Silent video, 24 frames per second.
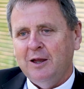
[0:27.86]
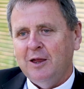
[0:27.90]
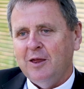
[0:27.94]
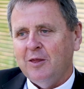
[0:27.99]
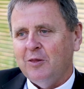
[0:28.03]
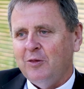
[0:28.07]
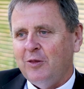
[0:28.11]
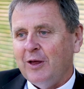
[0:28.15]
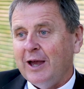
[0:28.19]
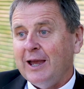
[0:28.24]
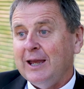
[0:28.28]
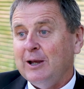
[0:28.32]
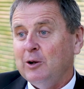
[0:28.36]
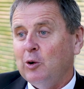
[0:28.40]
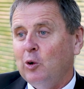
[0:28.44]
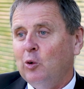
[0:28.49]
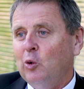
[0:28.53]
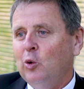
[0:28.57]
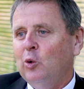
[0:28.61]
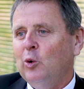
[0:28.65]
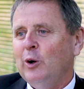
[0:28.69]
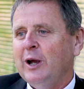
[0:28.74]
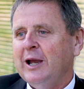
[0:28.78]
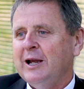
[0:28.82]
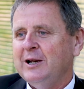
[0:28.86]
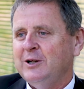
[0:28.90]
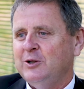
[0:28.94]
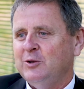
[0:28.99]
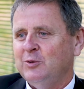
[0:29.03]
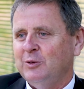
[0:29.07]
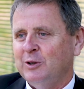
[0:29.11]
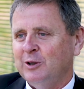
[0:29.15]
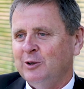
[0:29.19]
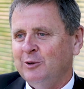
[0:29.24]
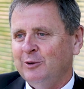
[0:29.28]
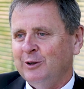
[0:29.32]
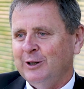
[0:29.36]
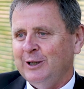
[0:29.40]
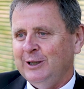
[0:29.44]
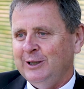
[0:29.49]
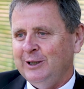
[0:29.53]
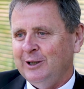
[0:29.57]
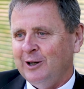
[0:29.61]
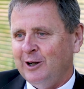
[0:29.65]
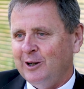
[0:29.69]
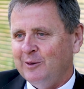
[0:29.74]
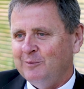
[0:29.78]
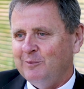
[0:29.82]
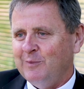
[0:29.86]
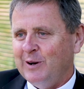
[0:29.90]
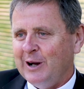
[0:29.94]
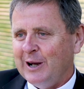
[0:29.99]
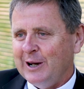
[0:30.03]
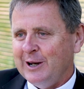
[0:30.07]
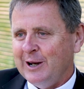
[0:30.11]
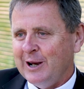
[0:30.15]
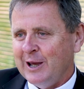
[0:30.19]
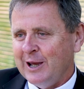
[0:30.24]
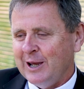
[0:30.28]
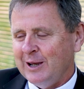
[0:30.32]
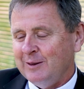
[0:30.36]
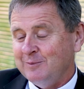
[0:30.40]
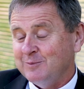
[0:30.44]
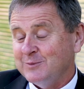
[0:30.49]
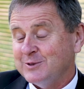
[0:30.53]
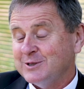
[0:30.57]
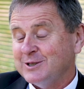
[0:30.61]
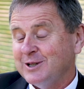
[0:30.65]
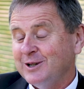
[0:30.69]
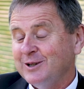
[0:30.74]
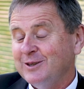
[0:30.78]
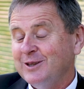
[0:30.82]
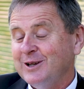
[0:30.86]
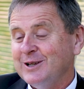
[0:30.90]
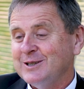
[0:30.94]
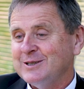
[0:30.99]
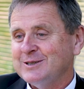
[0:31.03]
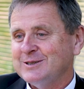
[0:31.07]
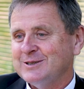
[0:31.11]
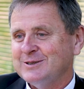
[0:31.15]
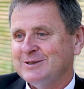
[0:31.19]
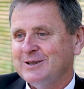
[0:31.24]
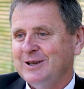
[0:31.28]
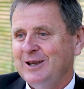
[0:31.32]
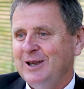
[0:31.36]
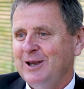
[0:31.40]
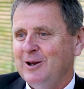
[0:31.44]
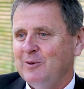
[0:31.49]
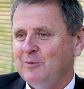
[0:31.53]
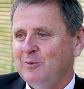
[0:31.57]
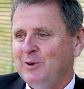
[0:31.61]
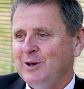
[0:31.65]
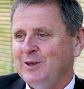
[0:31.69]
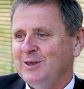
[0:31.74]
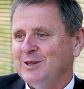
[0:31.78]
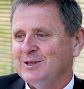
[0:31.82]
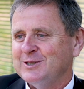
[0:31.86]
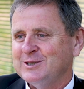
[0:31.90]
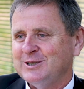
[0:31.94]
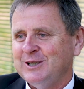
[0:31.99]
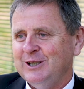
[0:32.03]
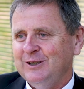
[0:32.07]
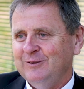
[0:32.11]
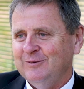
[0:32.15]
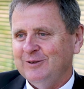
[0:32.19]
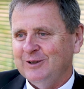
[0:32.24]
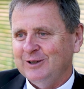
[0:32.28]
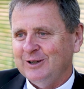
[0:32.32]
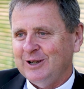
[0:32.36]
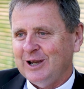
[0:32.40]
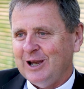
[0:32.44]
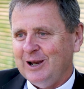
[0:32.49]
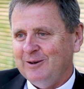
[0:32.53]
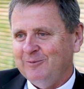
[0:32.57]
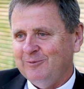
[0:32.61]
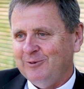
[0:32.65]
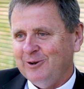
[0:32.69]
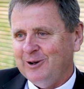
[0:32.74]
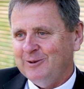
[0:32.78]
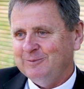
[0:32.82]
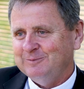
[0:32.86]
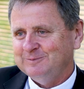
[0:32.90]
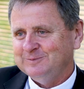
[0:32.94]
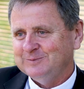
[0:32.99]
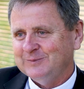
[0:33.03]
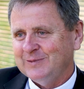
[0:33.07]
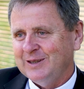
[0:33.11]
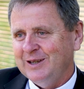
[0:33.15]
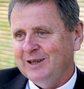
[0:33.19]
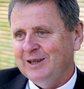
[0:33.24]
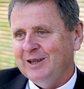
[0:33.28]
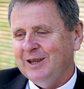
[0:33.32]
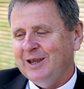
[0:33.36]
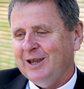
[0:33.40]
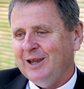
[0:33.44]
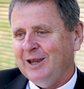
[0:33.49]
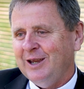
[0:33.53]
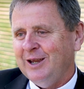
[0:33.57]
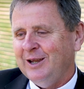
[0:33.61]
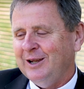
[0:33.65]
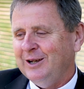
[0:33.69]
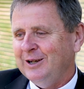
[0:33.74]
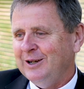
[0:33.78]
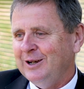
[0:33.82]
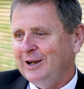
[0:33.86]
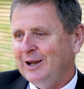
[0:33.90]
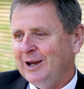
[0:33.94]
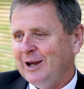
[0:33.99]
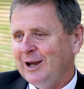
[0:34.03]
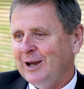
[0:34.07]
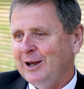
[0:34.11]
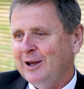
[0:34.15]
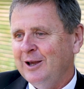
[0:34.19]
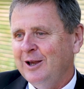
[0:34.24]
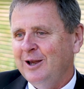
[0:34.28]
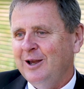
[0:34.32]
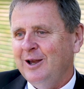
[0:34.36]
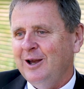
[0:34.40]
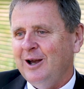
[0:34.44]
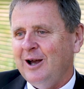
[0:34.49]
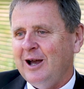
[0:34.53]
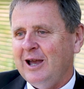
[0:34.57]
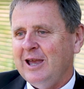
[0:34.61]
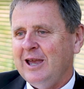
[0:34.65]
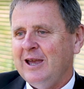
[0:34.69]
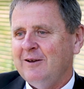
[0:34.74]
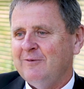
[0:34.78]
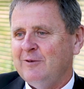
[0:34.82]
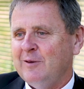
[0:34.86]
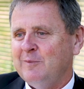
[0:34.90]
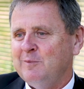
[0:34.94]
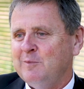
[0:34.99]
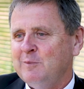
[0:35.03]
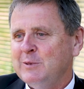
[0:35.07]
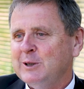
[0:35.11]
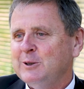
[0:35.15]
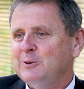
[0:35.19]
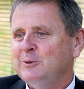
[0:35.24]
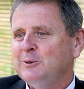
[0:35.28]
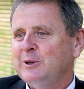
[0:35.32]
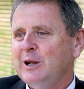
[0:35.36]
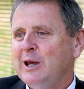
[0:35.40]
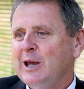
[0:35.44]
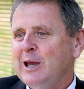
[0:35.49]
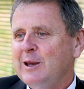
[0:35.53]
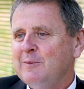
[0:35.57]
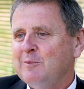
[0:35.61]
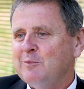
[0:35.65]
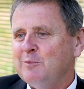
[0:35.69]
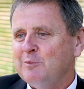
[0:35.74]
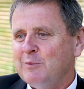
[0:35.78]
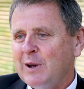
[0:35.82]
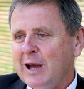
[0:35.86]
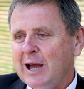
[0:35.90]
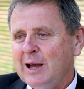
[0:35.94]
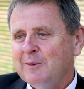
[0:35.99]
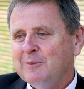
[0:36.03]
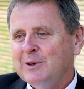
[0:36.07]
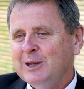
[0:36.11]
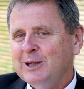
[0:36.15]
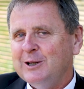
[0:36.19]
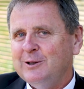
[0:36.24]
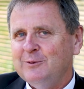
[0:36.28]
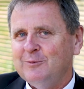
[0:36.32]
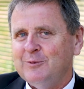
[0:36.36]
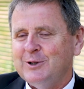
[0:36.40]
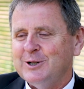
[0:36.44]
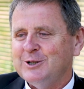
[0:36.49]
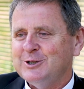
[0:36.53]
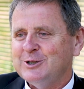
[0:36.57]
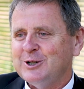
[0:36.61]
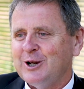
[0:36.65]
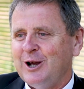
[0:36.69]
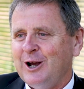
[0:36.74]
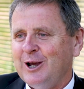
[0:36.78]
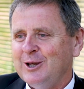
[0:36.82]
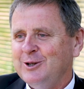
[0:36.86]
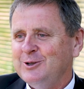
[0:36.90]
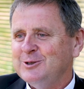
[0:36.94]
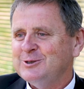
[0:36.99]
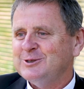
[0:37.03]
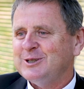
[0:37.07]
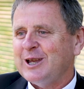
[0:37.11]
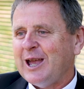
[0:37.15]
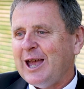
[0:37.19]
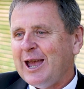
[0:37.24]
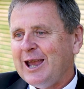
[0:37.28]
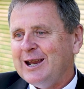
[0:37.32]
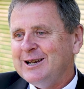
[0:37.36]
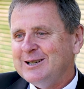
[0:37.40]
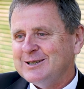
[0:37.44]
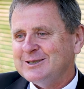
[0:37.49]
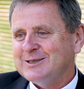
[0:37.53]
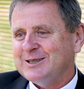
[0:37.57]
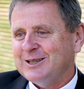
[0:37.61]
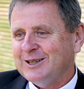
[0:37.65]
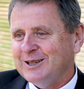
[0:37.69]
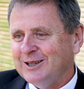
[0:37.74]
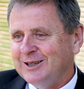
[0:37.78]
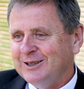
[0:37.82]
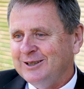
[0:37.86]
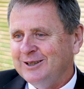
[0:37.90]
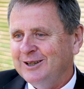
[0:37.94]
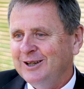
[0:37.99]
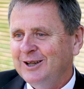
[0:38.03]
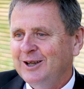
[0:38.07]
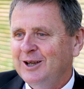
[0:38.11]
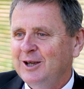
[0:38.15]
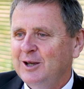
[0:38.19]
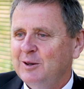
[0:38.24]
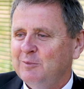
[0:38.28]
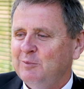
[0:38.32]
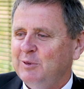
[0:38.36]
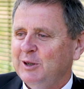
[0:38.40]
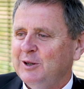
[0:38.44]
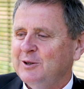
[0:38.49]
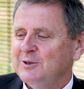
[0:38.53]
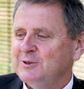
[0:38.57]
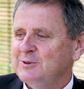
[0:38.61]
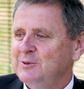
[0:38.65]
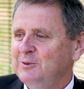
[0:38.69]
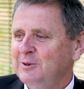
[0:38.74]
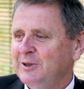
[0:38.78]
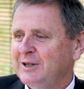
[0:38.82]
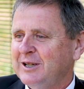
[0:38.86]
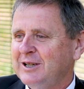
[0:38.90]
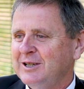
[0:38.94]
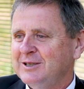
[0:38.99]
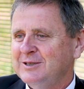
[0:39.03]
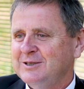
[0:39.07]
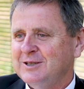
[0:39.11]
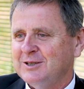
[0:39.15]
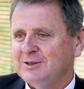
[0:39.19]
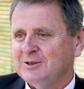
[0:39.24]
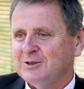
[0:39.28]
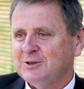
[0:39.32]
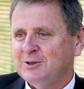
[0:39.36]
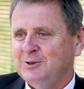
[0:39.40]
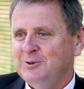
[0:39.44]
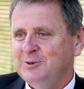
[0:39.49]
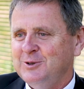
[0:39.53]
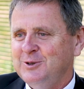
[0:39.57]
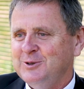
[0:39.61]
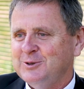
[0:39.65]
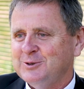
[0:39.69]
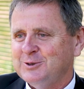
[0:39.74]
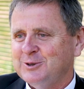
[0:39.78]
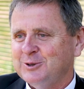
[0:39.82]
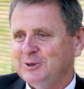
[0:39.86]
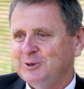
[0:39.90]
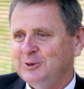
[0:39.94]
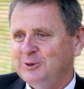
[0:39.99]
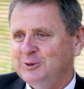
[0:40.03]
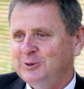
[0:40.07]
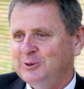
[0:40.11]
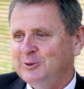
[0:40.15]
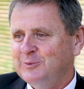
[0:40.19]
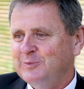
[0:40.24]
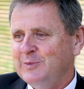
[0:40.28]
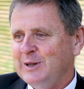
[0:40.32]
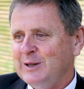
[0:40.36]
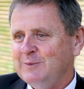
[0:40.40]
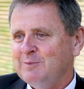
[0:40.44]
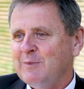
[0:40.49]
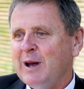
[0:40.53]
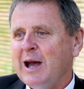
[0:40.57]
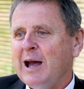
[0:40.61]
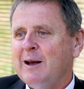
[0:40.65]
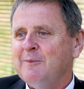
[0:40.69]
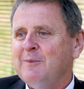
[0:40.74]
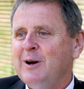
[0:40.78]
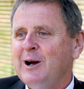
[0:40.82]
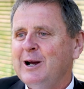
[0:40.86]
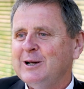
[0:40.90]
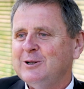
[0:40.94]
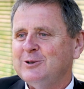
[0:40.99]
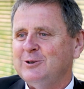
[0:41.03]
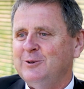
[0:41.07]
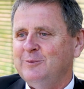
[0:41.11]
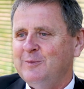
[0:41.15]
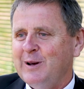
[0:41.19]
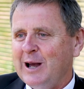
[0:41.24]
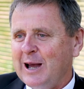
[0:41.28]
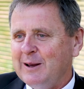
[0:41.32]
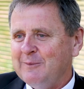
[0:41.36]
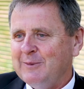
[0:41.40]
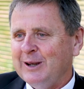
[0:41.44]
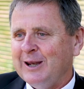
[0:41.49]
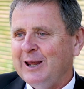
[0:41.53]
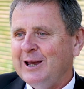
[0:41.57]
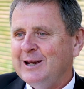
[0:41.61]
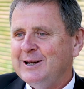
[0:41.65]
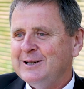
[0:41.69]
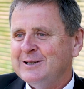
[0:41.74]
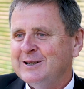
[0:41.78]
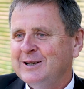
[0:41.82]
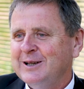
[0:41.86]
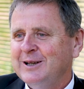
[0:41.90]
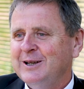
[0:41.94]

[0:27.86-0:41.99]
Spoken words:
they all had to agree on my name, so that's where the Stephen came from. And I have a middle name, Marmion, which I used to hate as a kid because all the kids at school used to call me Marmite or Marmalade.